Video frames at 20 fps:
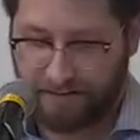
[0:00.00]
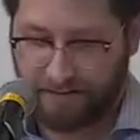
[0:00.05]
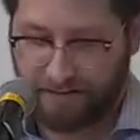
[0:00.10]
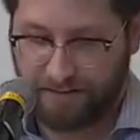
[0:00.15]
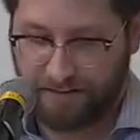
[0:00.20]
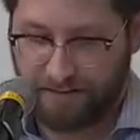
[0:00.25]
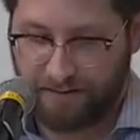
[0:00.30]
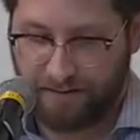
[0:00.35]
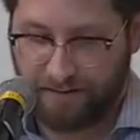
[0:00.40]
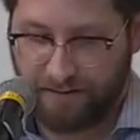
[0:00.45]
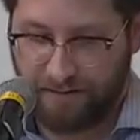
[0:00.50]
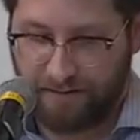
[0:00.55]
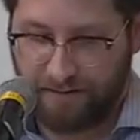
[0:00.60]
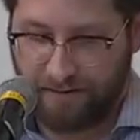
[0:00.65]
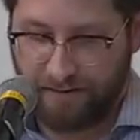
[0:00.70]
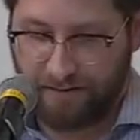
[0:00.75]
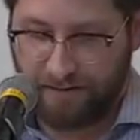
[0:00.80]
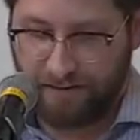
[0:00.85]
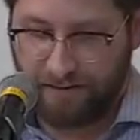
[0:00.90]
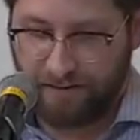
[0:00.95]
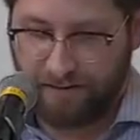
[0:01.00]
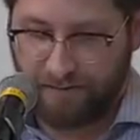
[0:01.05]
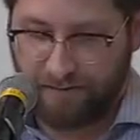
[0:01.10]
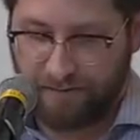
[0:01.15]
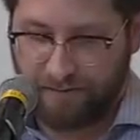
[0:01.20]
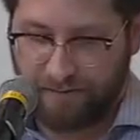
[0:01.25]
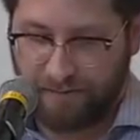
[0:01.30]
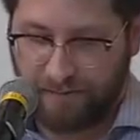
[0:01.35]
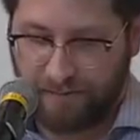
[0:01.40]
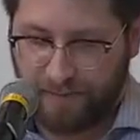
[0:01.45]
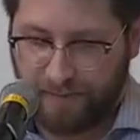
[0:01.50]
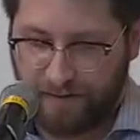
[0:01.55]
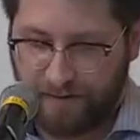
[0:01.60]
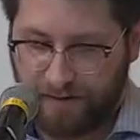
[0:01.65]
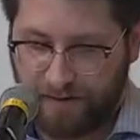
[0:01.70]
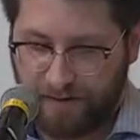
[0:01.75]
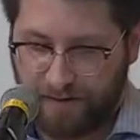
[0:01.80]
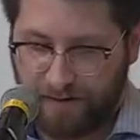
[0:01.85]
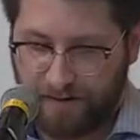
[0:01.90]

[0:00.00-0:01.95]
No one is speaking in this clip.